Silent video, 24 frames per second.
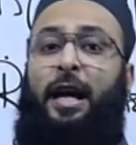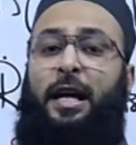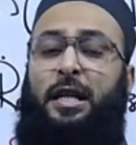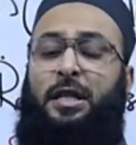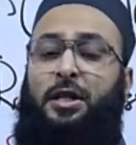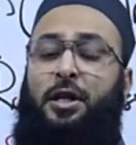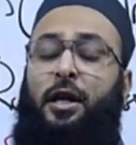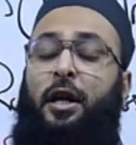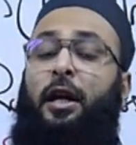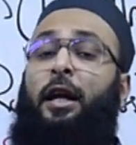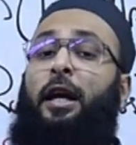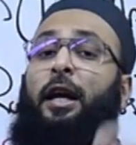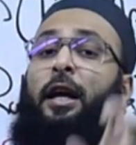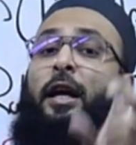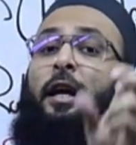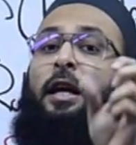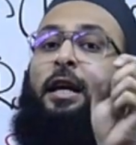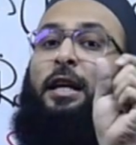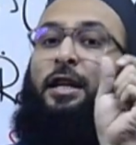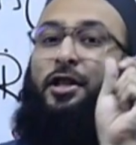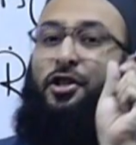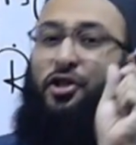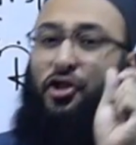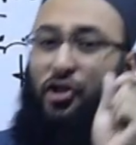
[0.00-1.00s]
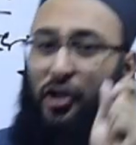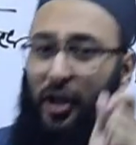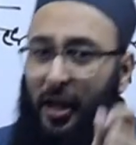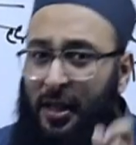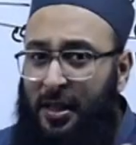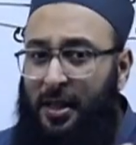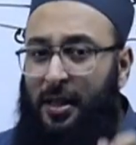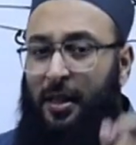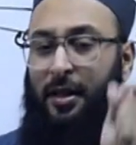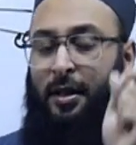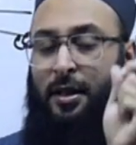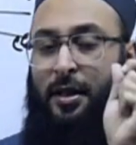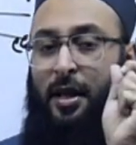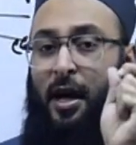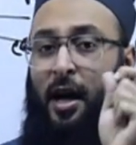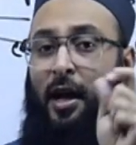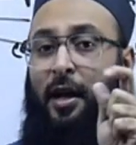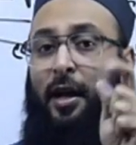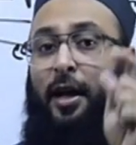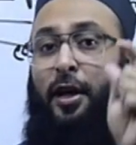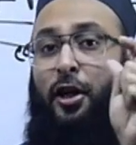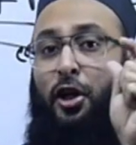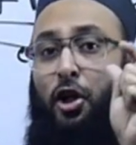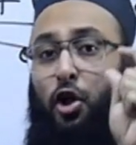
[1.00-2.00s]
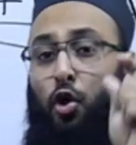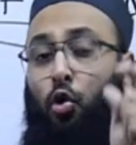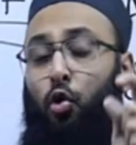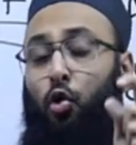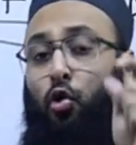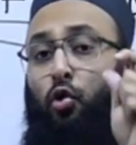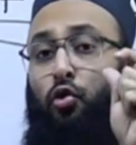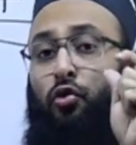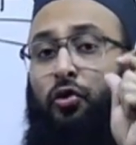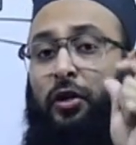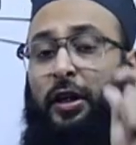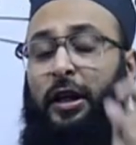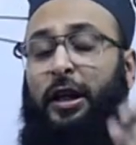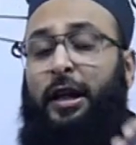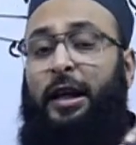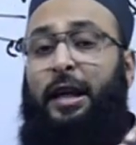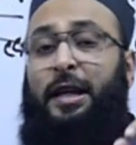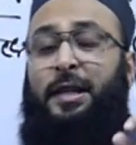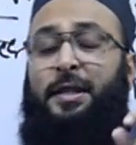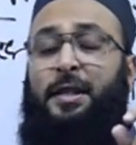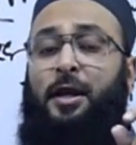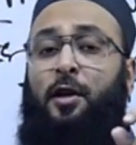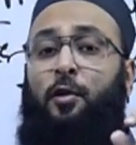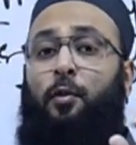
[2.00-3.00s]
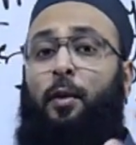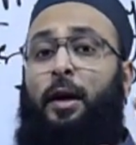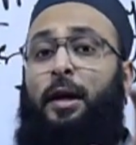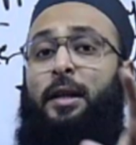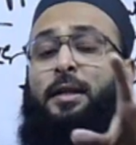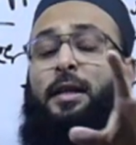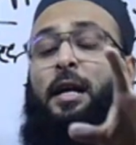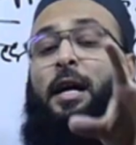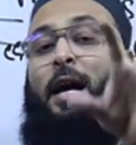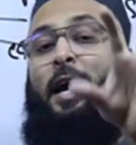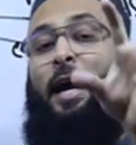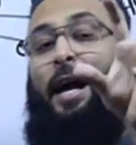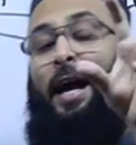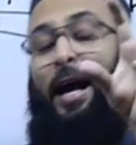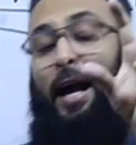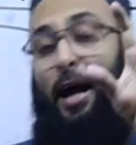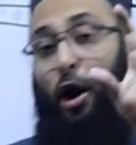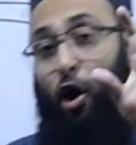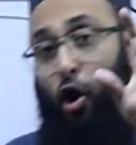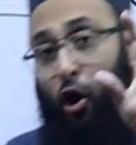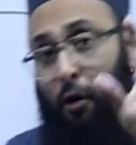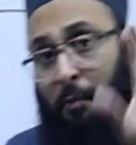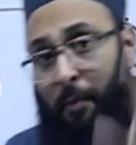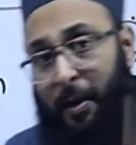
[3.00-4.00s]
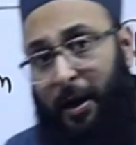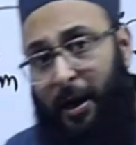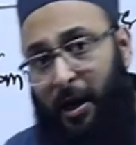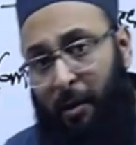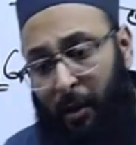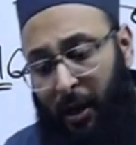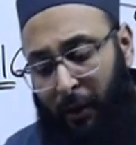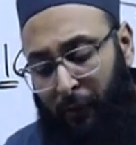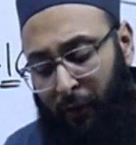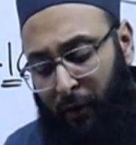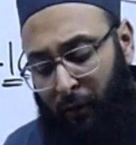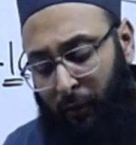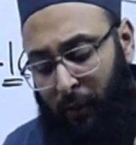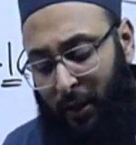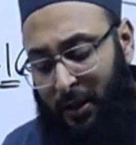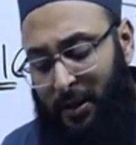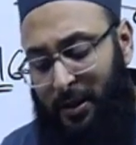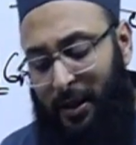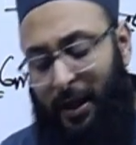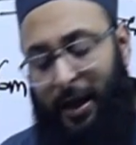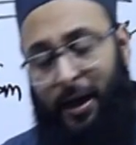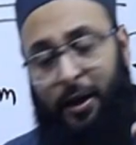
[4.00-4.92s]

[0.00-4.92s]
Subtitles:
study, just target 2 to 3 easier ones or medium level ones and